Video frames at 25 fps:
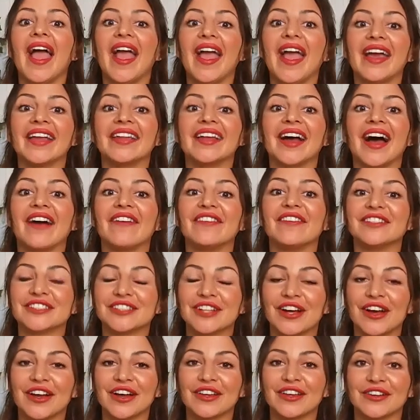And I was
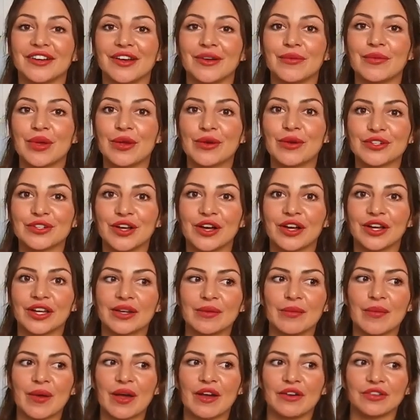talking to her, and we were
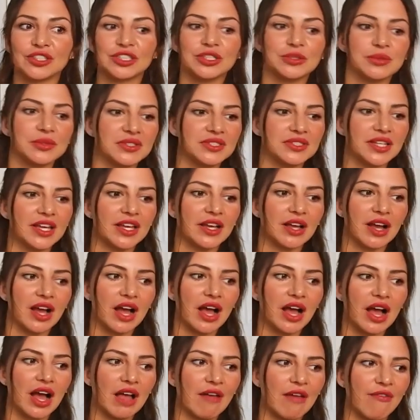talking about, she was like,
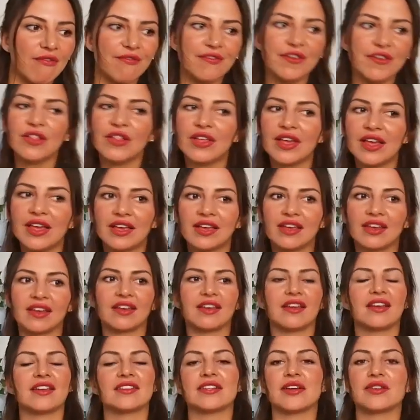I feel like,
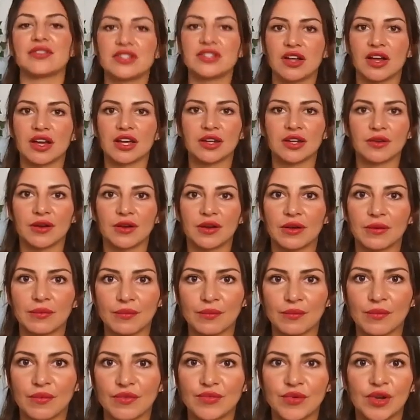because I was talking to
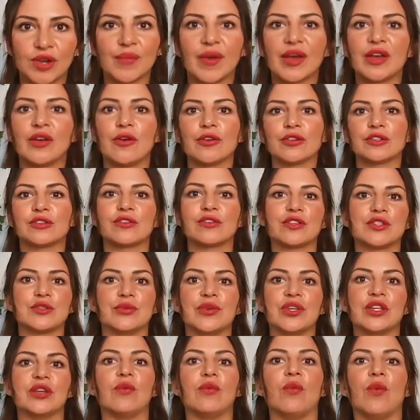her, one of my goals for this
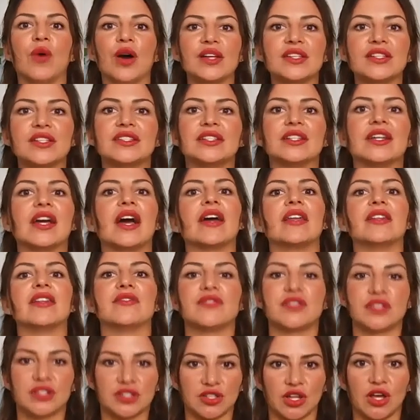week was to kind
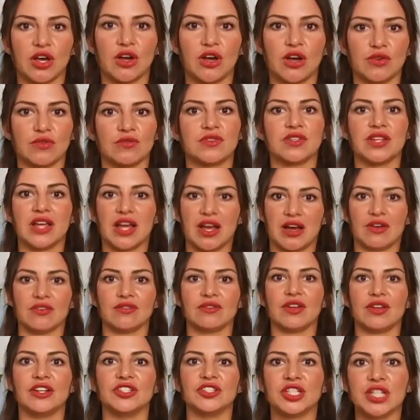of slow
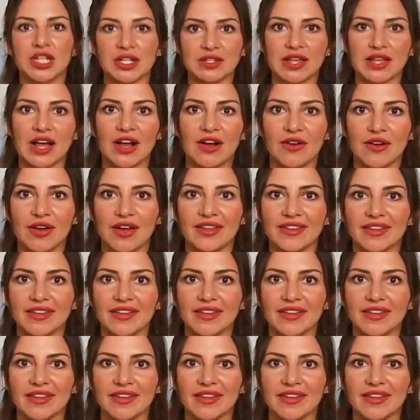down and chill out.